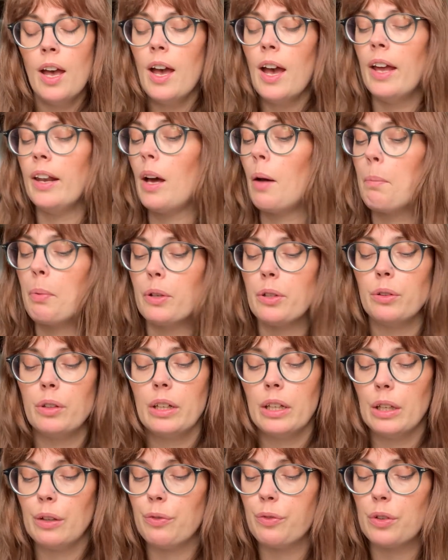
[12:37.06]
An
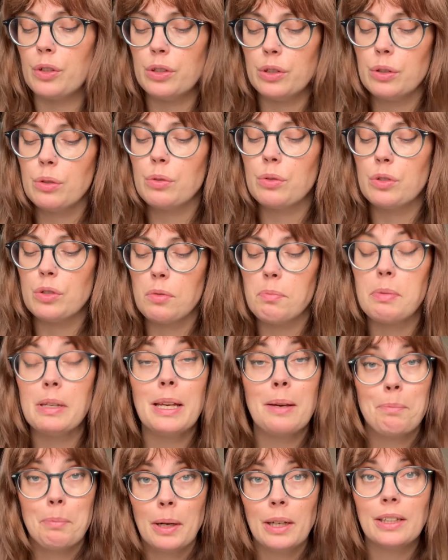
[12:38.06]
opportunity for you to be
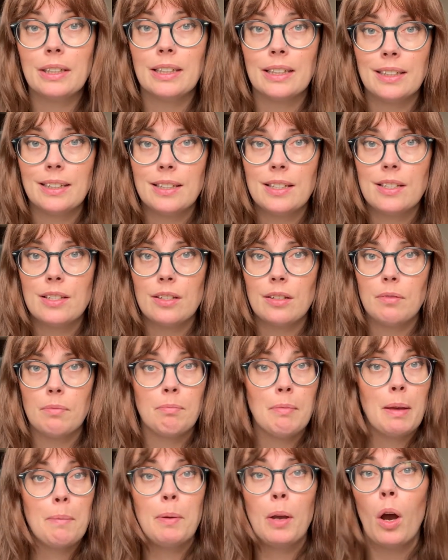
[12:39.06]
abundant,
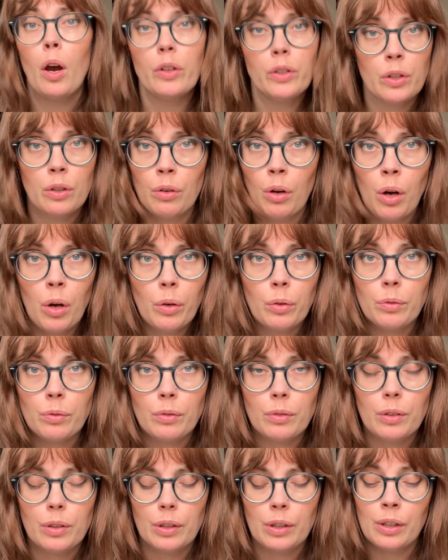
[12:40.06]
maybe on your
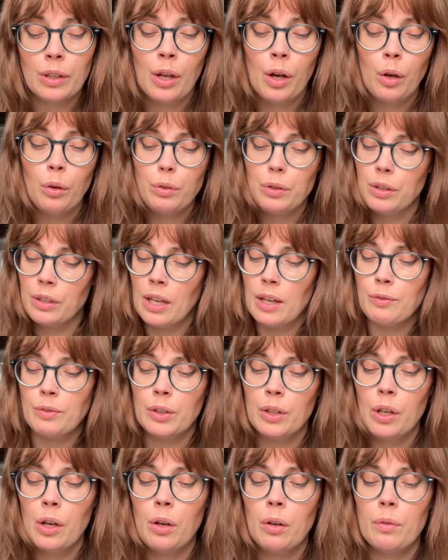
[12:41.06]
own, you know, you never
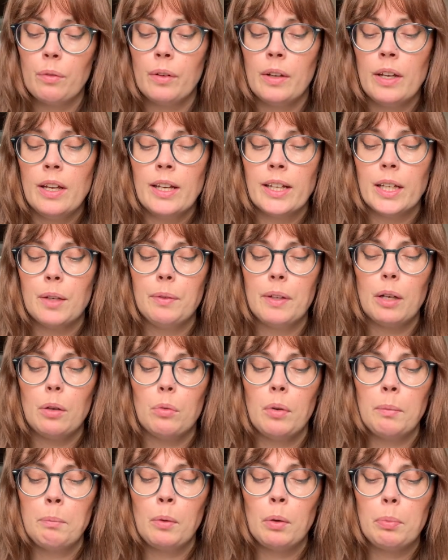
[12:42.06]
know. Can we get
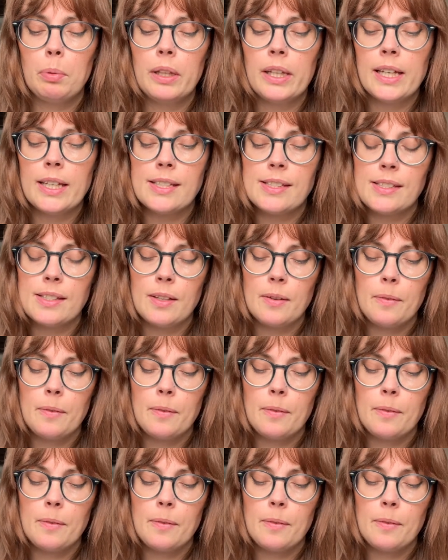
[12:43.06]
one more, please?